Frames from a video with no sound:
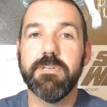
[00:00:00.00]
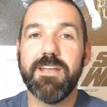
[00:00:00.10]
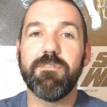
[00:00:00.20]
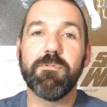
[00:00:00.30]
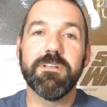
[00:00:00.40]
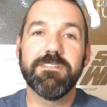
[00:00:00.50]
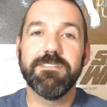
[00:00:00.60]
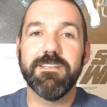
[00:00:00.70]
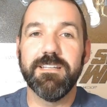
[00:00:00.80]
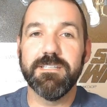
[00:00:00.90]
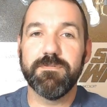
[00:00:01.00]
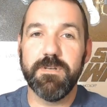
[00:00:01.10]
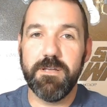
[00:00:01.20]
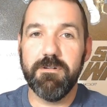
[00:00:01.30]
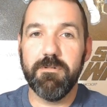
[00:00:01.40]
Hey everyone, in this
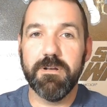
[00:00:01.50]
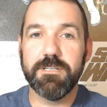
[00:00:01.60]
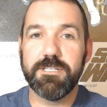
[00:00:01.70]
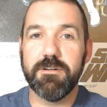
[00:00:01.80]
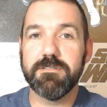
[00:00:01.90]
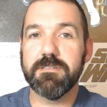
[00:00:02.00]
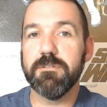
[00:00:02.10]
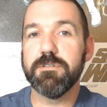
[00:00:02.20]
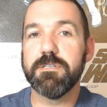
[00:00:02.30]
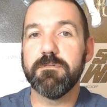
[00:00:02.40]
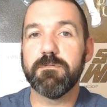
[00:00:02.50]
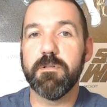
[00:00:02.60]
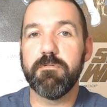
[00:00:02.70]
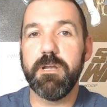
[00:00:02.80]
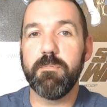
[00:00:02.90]
video I want to share a solution for a
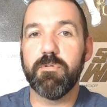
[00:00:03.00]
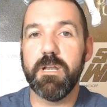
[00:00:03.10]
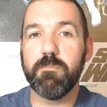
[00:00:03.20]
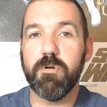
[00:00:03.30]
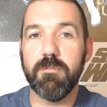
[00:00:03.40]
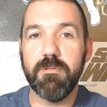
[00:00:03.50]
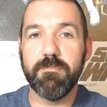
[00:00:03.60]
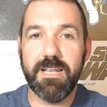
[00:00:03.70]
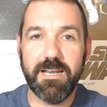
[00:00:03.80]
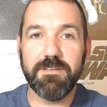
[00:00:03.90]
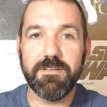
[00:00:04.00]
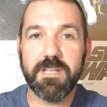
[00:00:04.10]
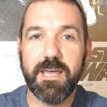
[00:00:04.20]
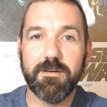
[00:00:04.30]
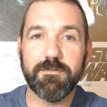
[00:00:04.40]
three D printing problem that I used to
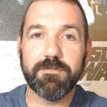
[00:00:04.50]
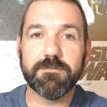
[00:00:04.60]
have.